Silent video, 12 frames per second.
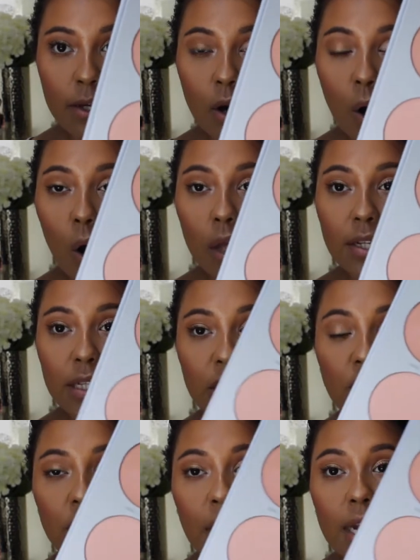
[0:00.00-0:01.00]
All of
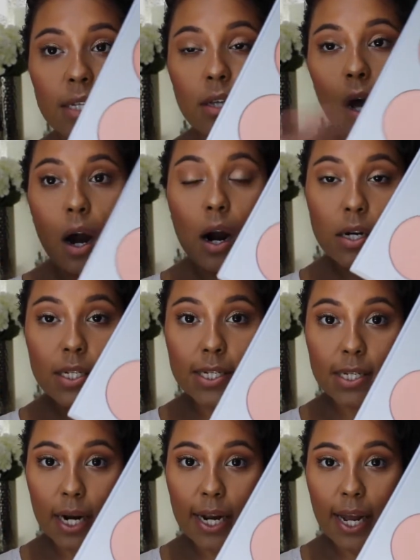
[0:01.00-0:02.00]
these shades are
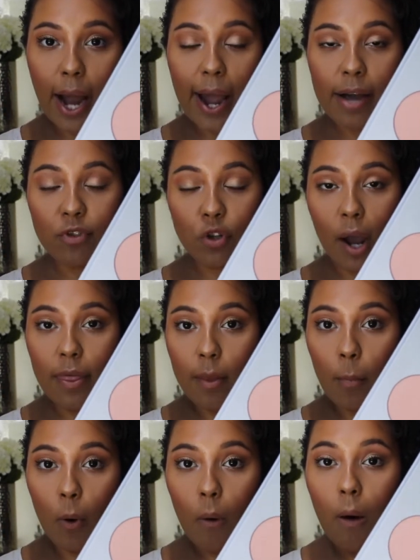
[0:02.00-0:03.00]
stunning. I have tried
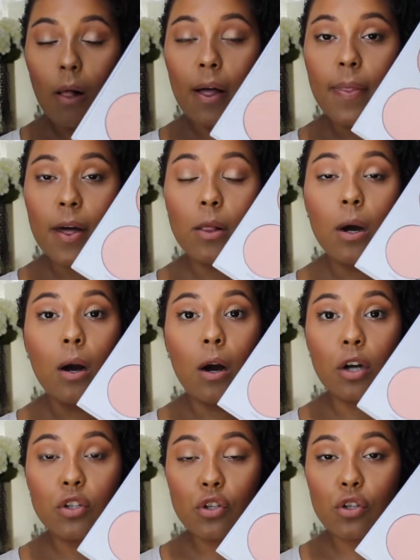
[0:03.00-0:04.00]
them all and they
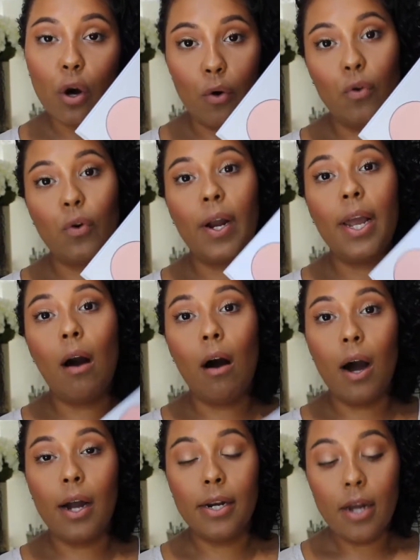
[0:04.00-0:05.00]
look so great
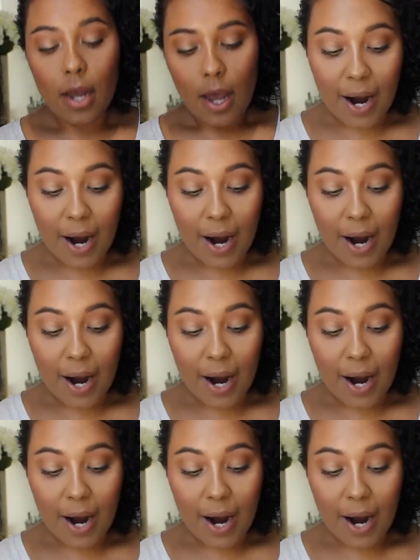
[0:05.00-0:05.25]
on.